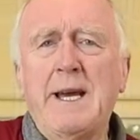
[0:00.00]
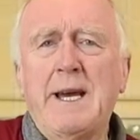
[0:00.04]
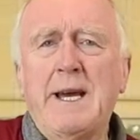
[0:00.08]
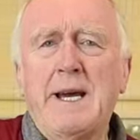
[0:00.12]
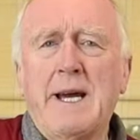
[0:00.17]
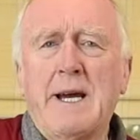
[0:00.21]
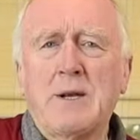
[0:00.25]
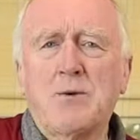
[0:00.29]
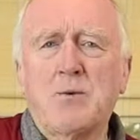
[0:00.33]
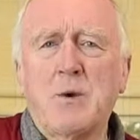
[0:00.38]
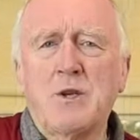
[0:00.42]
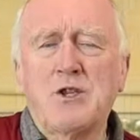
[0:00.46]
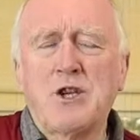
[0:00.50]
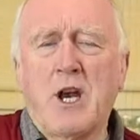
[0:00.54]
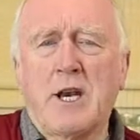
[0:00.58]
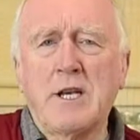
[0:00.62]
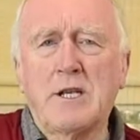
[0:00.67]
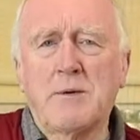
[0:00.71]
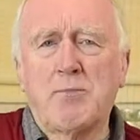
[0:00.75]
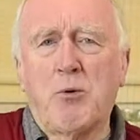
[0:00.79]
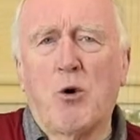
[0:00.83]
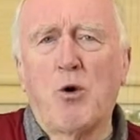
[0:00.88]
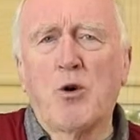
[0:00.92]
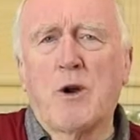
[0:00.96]
at which I
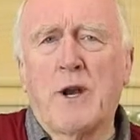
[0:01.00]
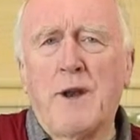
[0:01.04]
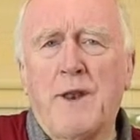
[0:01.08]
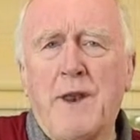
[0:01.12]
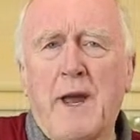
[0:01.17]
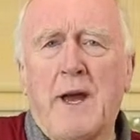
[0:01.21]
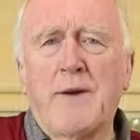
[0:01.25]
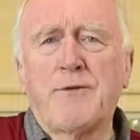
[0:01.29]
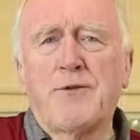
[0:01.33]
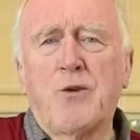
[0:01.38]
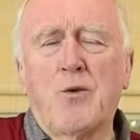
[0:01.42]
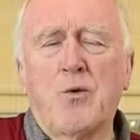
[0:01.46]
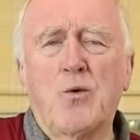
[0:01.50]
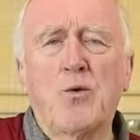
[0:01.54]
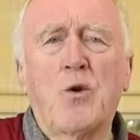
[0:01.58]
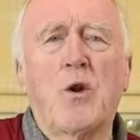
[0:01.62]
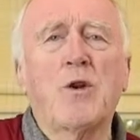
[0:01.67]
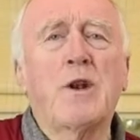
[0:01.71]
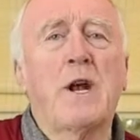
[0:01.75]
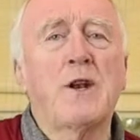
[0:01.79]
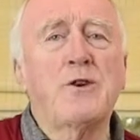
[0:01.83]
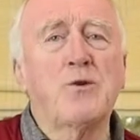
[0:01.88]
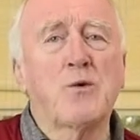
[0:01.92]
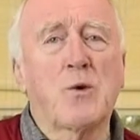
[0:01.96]
spoke in the afternoon
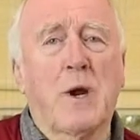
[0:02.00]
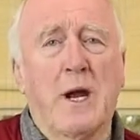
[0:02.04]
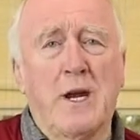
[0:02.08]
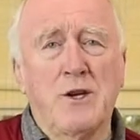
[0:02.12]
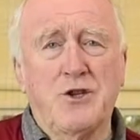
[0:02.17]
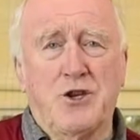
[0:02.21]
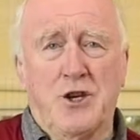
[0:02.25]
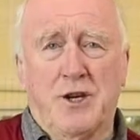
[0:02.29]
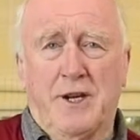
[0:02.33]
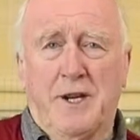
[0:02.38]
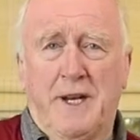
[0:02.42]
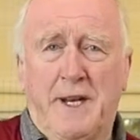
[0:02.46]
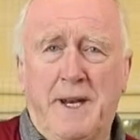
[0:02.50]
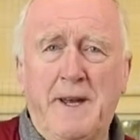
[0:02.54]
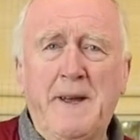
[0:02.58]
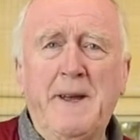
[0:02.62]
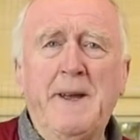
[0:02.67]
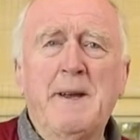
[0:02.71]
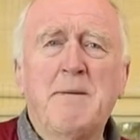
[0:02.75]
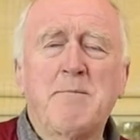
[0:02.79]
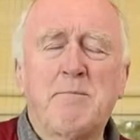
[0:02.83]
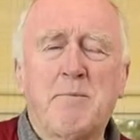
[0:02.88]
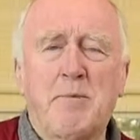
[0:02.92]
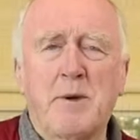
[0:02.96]
on education.
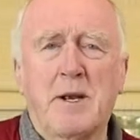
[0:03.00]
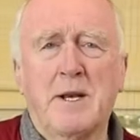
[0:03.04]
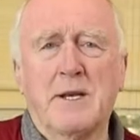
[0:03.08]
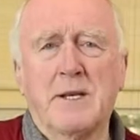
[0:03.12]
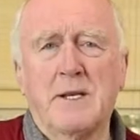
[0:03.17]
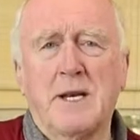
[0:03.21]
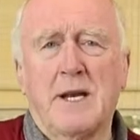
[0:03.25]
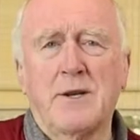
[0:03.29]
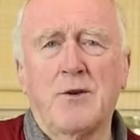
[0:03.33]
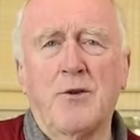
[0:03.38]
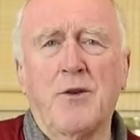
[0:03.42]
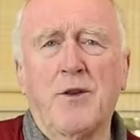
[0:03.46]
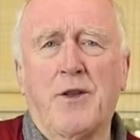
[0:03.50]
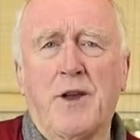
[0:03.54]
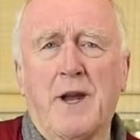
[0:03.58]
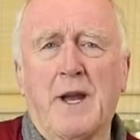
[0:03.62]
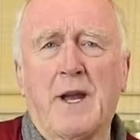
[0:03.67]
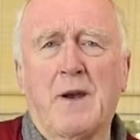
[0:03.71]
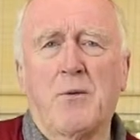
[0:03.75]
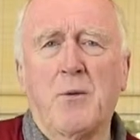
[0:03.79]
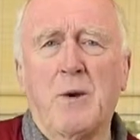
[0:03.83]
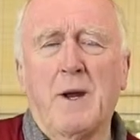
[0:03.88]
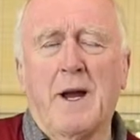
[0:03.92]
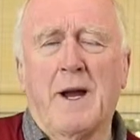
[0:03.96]
But I don't
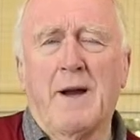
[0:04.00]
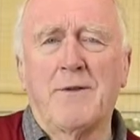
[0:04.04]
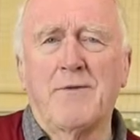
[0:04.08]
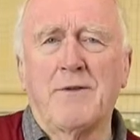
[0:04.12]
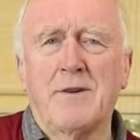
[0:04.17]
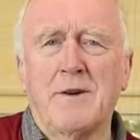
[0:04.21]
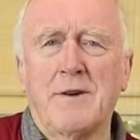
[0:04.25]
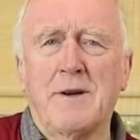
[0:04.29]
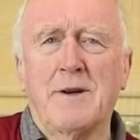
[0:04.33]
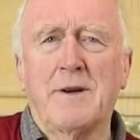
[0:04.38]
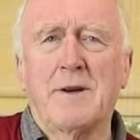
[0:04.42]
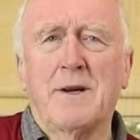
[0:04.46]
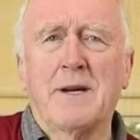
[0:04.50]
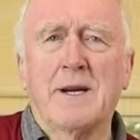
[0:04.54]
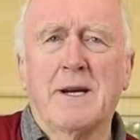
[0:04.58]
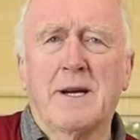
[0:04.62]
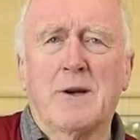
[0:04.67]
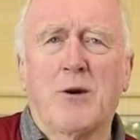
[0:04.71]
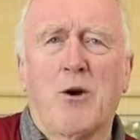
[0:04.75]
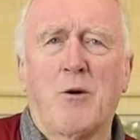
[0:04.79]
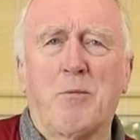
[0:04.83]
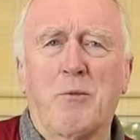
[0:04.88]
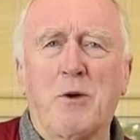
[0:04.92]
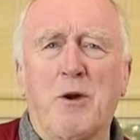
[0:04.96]
think we have a
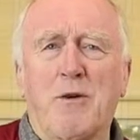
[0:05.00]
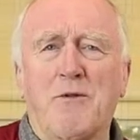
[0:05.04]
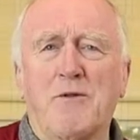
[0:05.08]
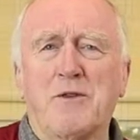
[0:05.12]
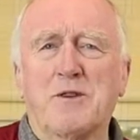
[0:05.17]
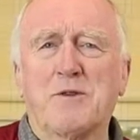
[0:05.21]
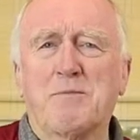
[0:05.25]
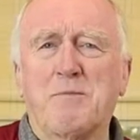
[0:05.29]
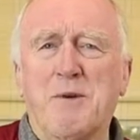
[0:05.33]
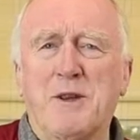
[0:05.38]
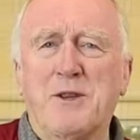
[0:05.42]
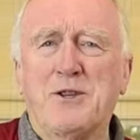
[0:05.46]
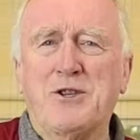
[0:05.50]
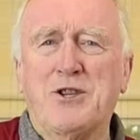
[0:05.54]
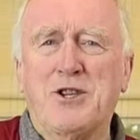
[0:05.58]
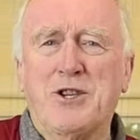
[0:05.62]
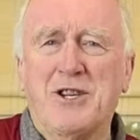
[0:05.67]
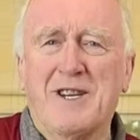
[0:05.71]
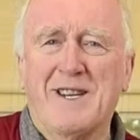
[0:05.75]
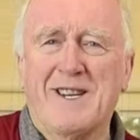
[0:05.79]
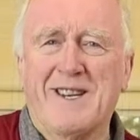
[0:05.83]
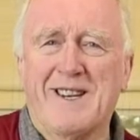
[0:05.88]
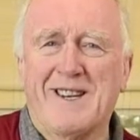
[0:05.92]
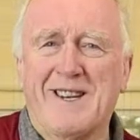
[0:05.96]
copy of the
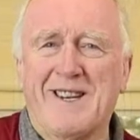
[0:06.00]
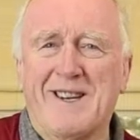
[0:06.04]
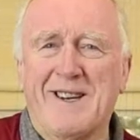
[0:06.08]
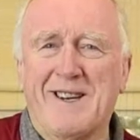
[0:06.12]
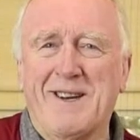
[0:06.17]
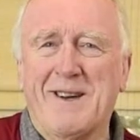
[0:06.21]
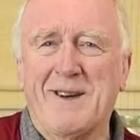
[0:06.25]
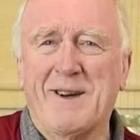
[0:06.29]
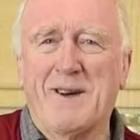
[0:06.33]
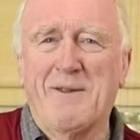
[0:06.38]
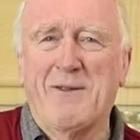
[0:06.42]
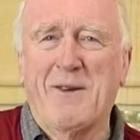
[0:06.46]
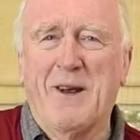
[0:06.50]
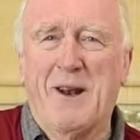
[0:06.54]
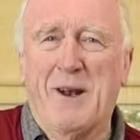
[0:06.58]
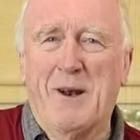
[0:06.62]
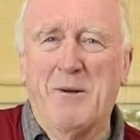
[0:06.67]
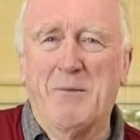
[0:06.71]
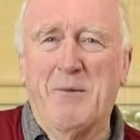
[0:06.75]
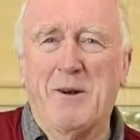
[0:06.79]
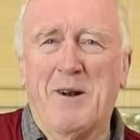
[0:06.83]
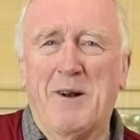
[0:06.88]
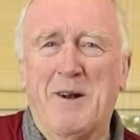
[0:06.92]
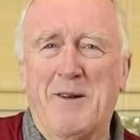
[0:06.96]
speech
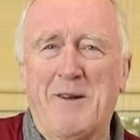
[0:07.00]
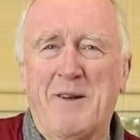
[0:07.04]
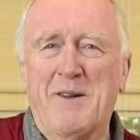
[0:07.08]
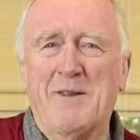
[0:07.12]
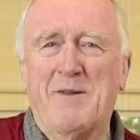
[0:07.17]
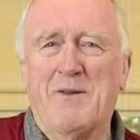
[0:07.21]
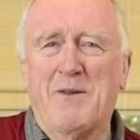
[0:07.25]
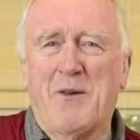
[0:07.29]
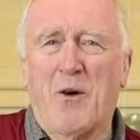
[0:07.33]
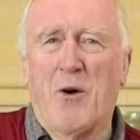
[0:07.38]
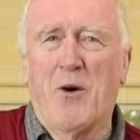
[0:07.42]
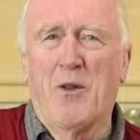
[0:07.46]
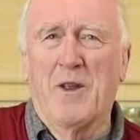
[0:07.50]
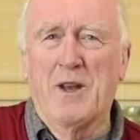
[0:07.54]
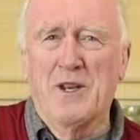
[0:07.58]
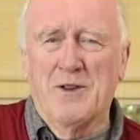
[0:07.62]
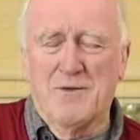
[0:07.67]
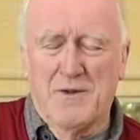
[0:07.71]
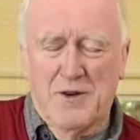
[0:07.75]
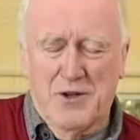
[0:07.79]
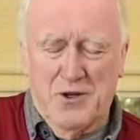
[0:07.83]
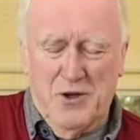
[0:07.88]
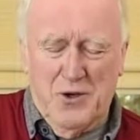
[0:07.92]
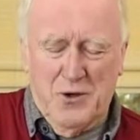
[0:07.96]
available for this
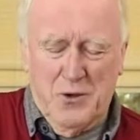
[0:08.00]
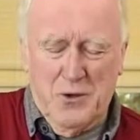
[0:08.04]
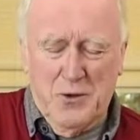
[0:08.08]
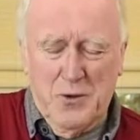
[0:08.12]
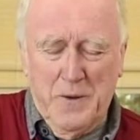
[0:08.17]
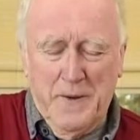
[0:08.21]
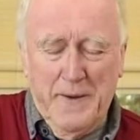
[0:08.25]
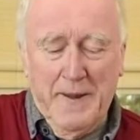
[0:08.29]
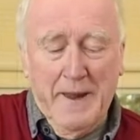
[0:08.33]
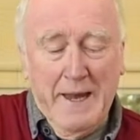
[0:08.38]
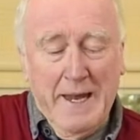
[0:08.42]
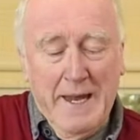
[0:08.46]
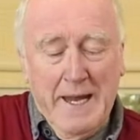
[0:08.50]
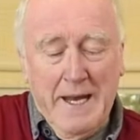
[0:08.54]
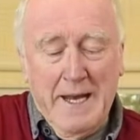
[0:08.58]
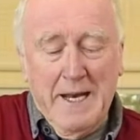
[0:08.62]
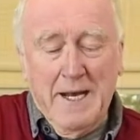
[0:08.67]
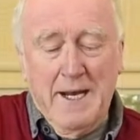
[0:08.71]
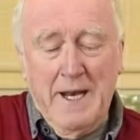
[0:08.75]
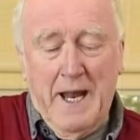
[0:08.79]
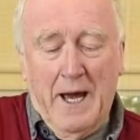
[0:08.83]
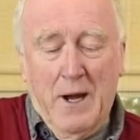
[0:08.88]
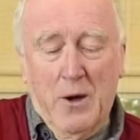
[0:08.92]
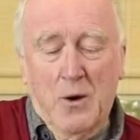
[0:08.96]
video.
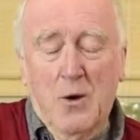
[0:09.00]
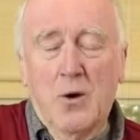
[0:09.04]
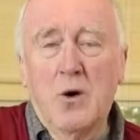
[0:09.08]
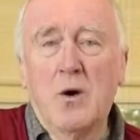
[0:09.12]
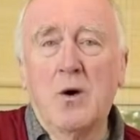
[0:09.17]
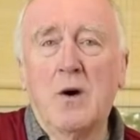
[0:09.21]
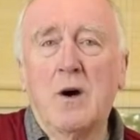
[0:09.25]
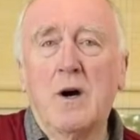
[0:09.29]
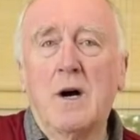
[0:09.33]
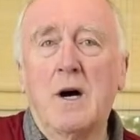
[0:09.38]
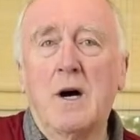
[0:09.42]
Now,